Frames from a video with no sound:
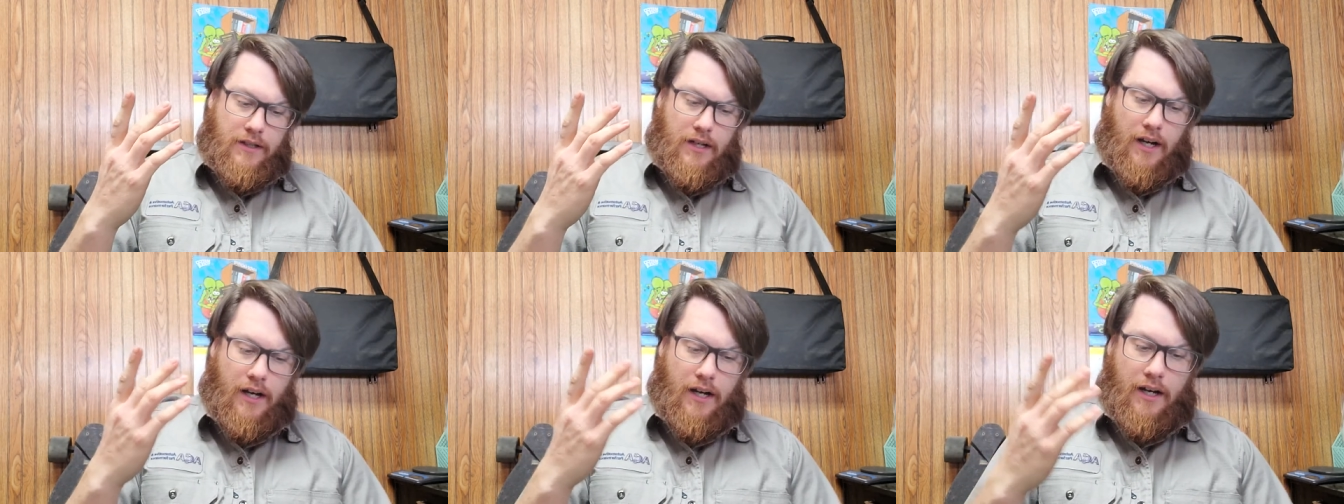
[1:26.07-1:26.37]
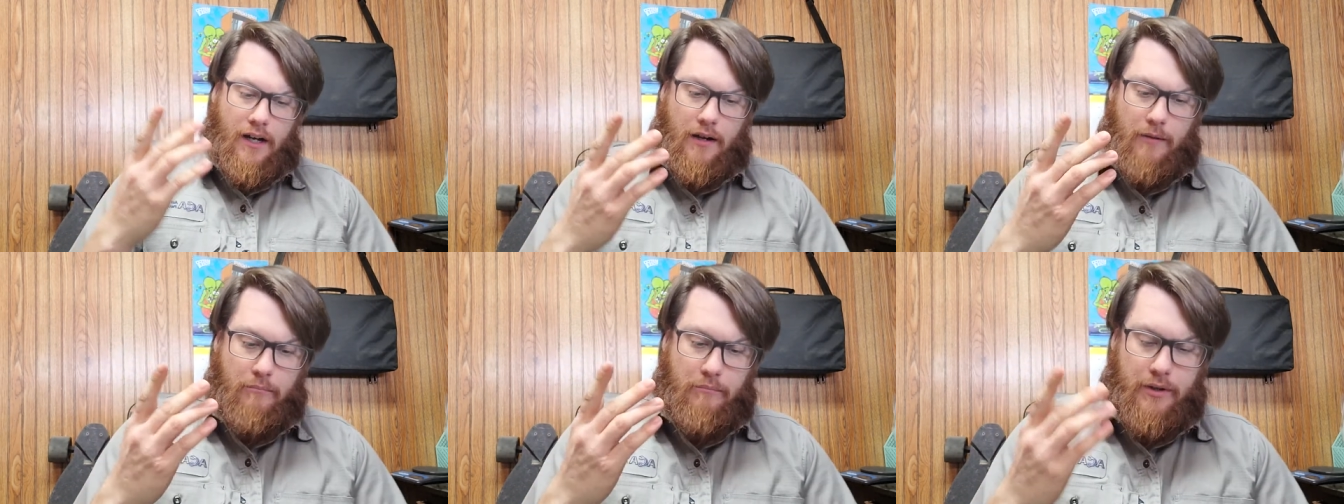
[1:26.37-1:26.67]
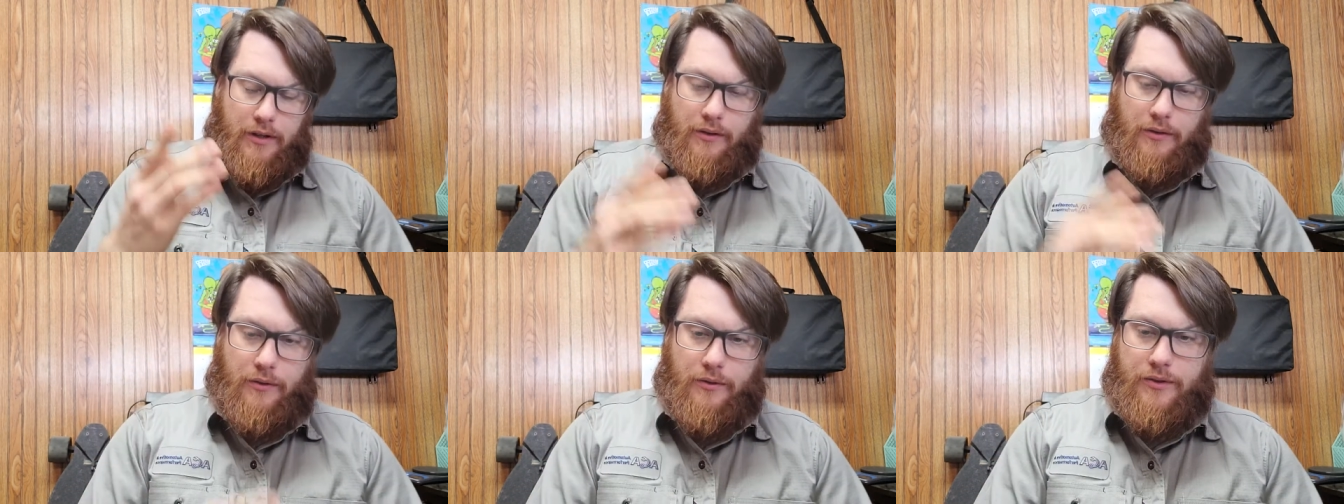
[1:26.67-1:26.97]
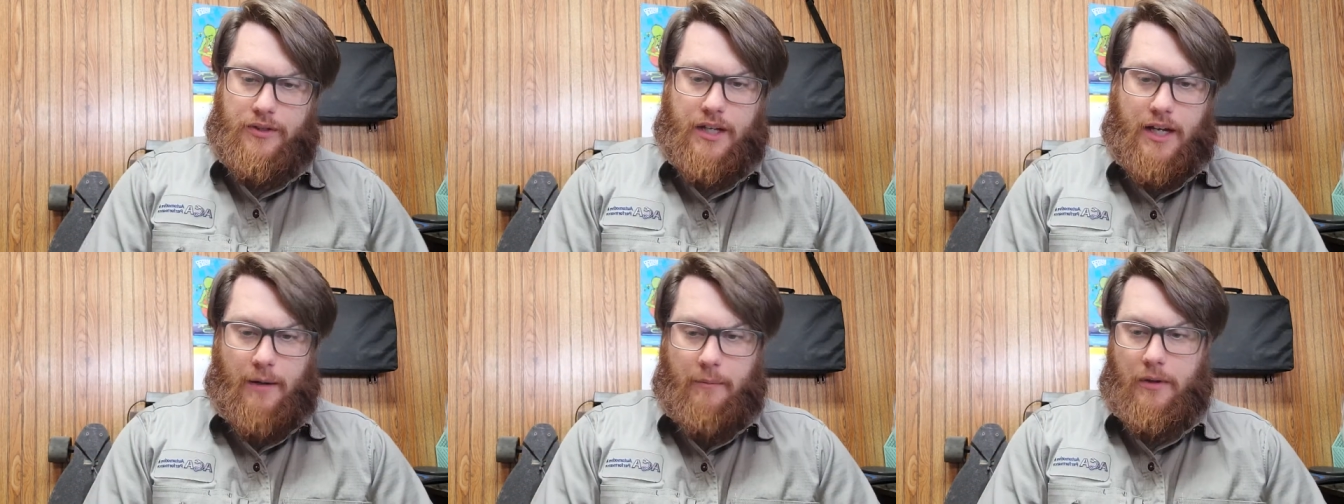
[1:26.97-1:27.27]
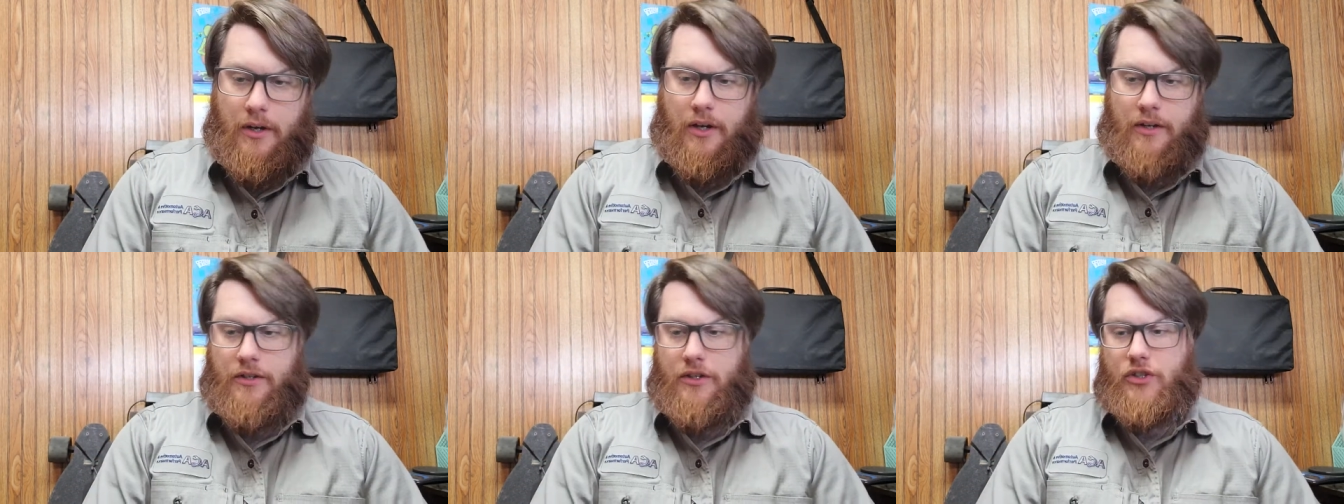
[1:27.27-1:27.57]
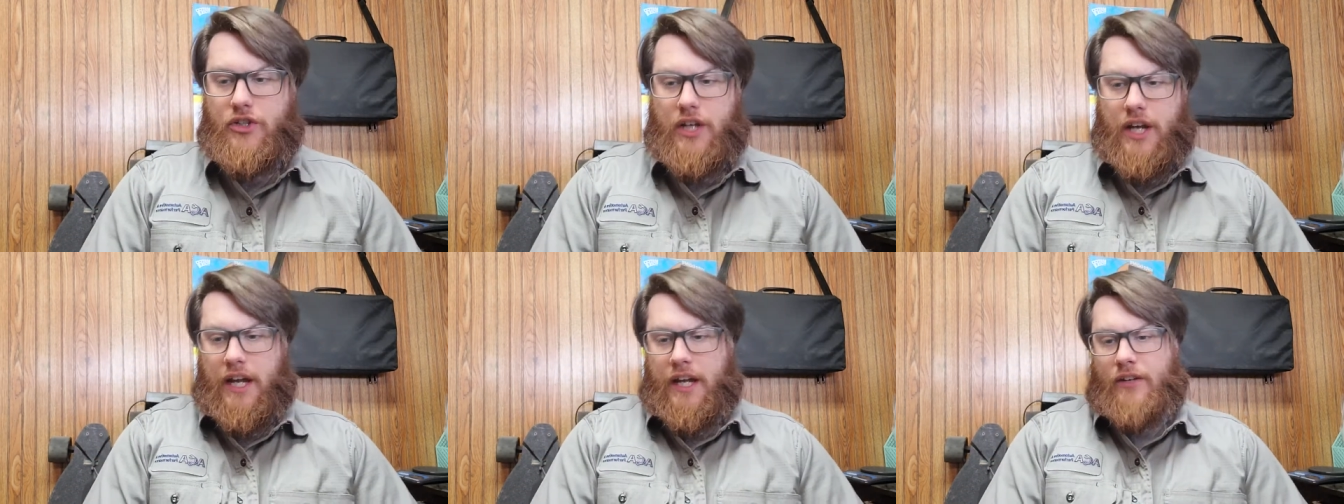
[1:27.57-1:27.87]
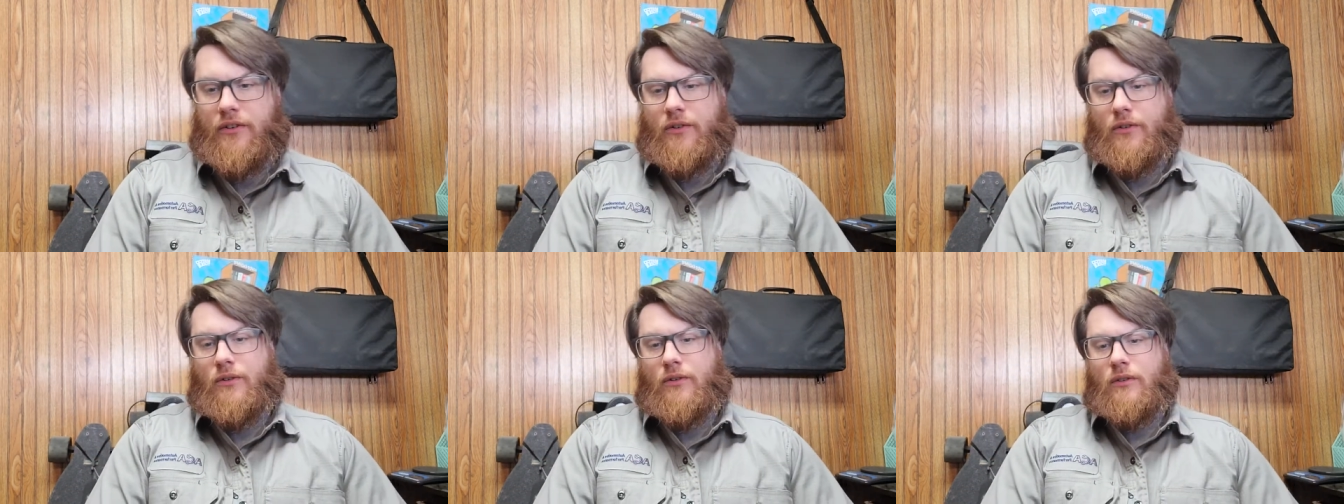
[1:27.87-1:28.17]
uh, build coming on the
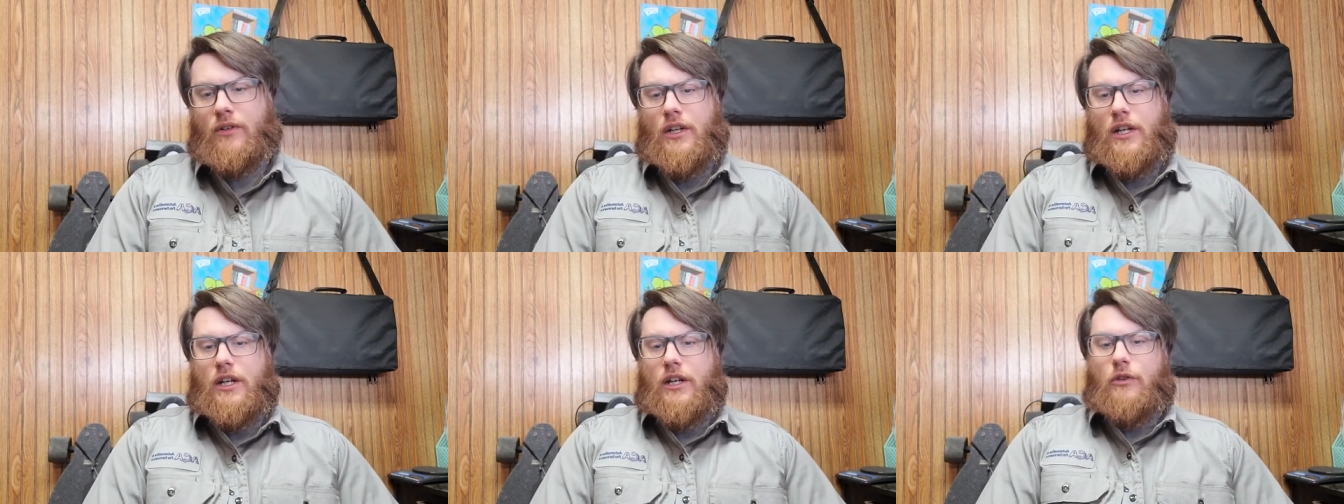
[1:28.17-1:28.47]
channel.